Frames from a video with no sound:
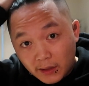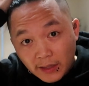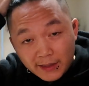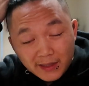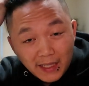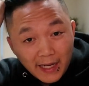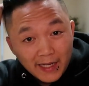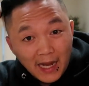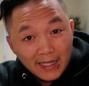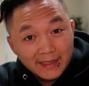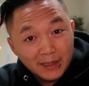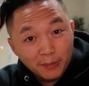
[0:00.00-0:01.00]
yesterday
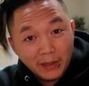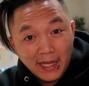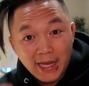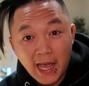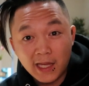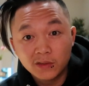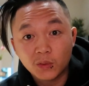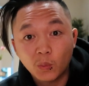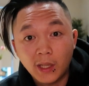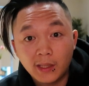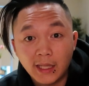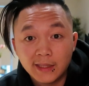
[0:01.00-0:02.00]
I didn't play as
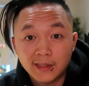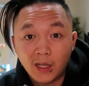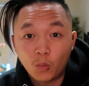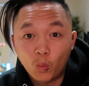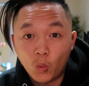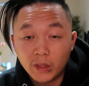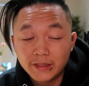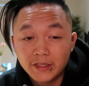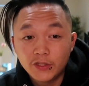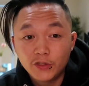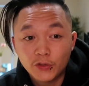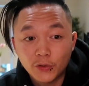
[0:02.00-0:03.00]
well as I
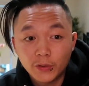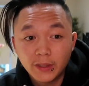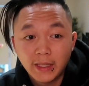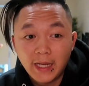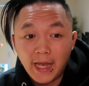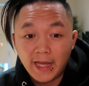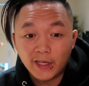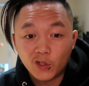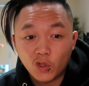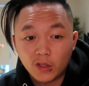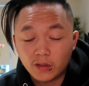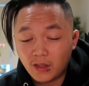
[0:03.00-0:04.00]
wanted to, and
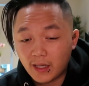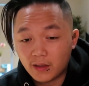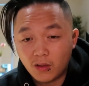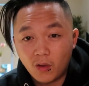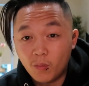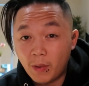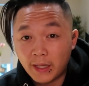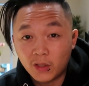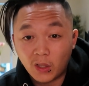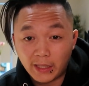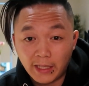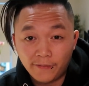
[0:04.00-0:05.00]
it got like, oh my
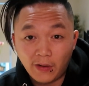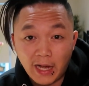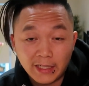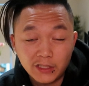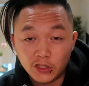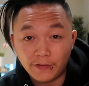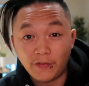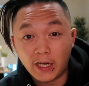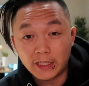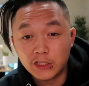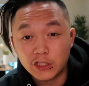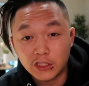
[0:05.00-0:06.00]
god, if I can, if
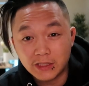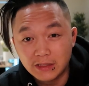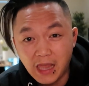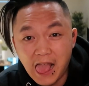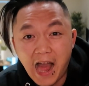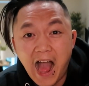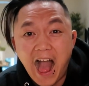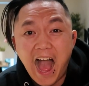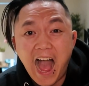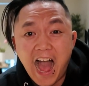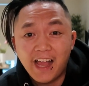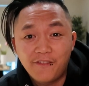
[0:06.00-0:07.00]
I can, blah,
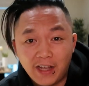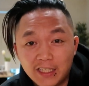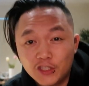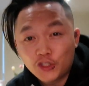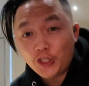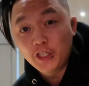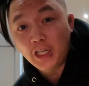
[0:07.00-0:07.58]
if I can show